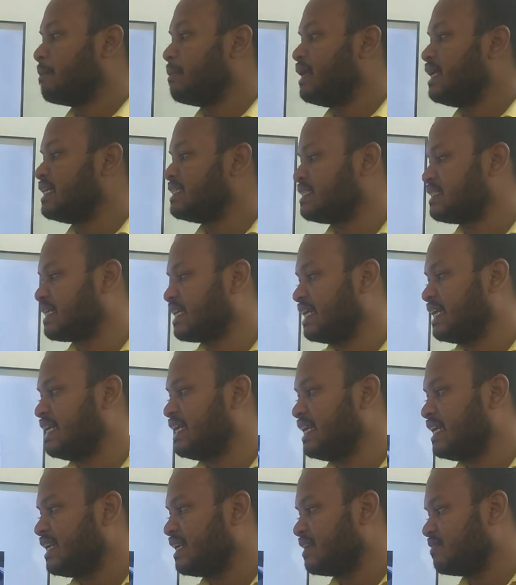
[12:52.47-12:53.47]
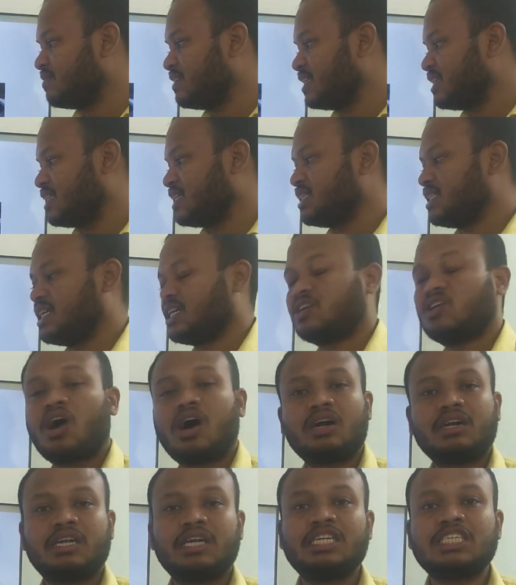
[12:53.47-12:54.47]
Please clean with the
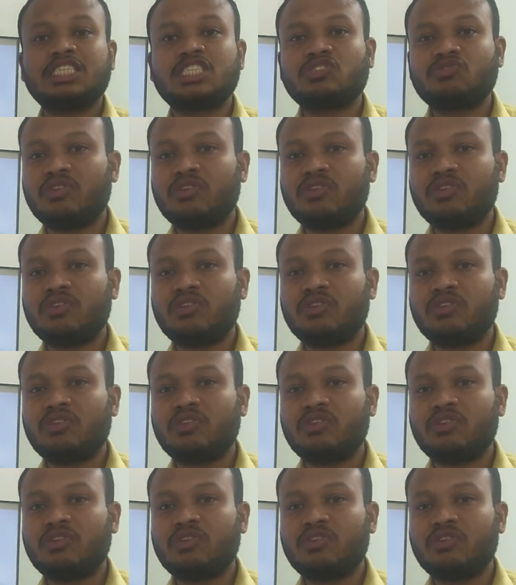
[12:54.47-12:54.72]
cotton